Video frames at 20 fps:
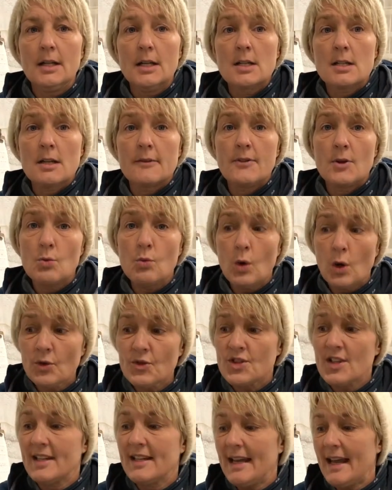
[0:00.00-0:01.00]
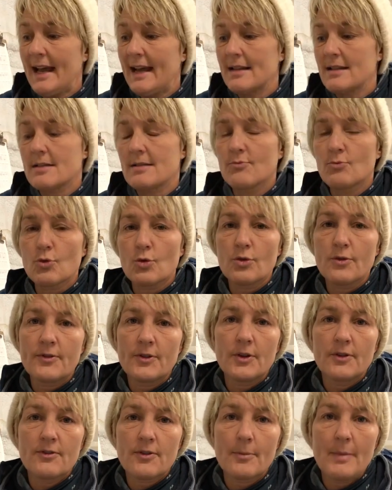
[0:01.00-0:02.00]
So if you want to get some raw
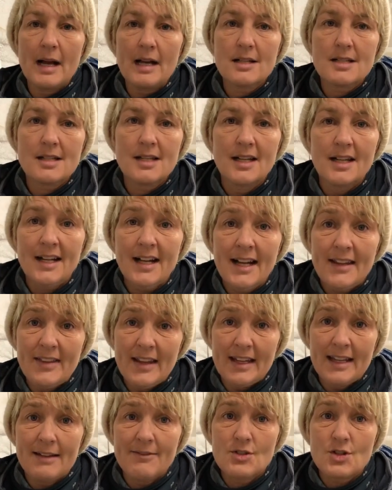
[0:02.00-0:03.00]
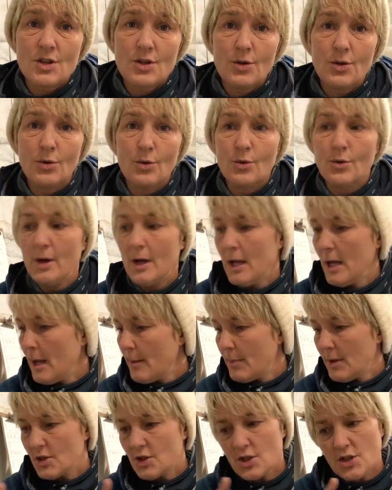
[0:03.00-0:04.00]
food from us, then give us a call.
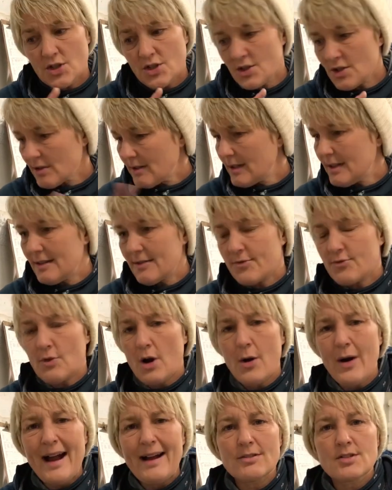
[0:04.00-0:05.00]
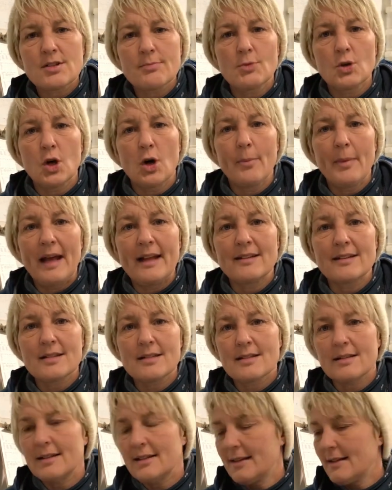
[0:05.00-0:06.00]
But just throw out some
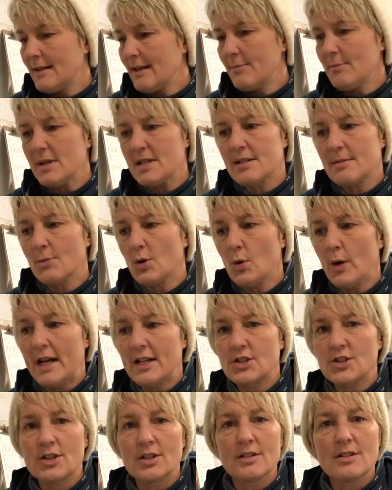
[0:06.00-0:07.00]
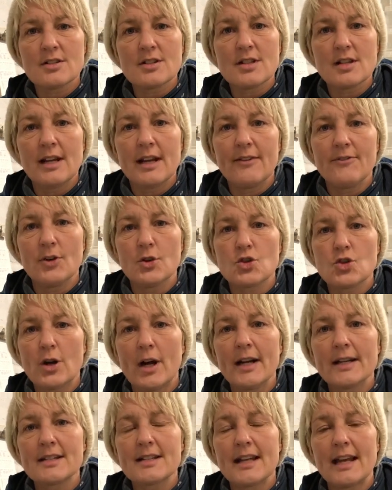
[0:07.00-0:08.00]
comments, give me some questions. If you're
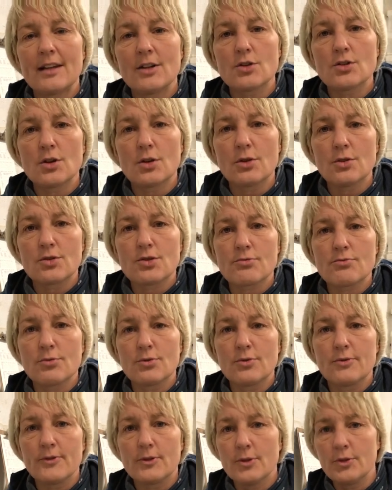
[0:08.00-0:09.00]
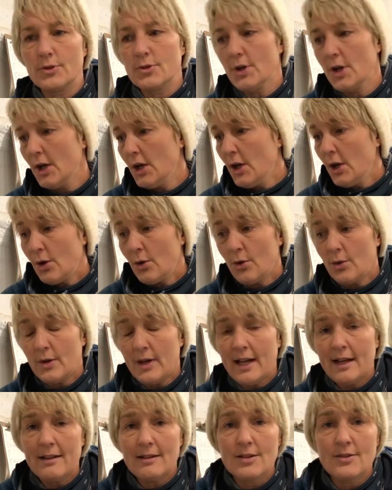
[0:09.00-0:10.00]
trying to get your dog onto raw food, or
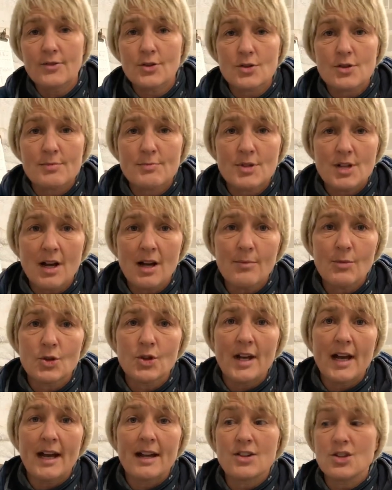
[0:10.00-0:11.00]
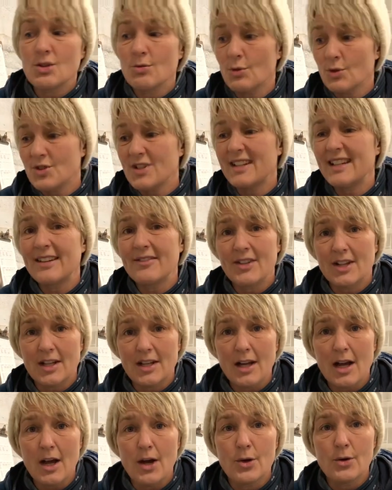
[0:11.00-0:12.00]
now that you've got some time on your hands, you want to give it a
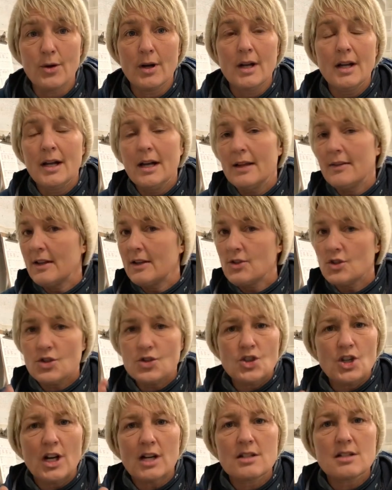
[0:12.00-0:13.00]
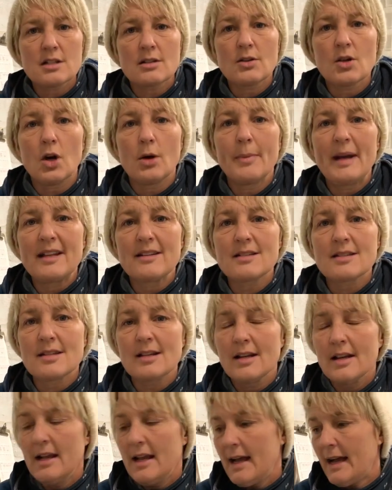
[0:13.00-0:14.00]
go, then just chuck some comments
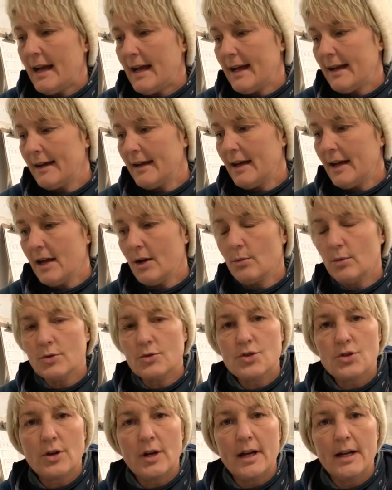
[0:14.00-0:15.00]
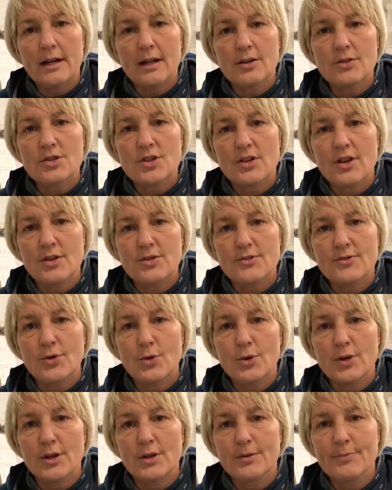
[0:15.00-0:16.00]
and we'll try and answer those
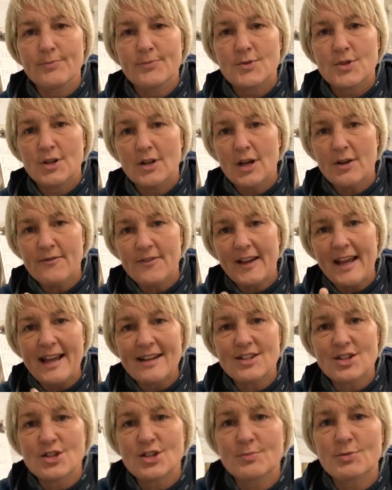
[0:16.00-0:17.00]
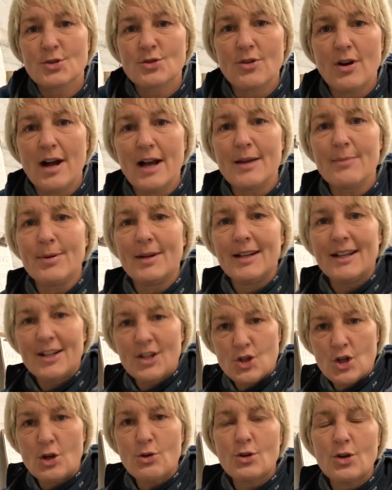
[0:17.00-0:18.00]
for you. So don't forget to subscribe,
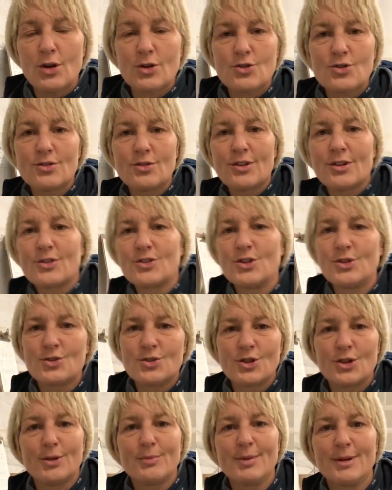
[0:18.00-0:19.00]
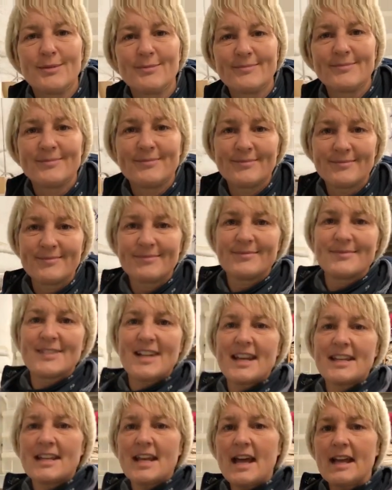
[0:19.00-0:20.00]
Joe Cottrell on YouTube.
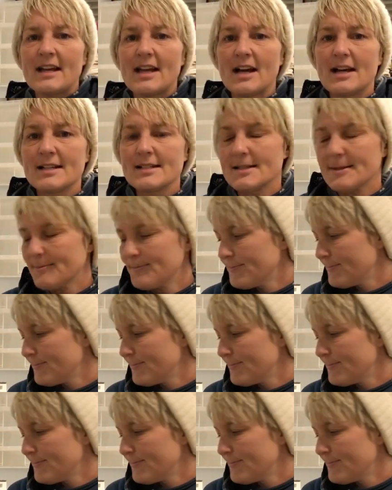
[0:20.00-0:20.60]
Take care, guys.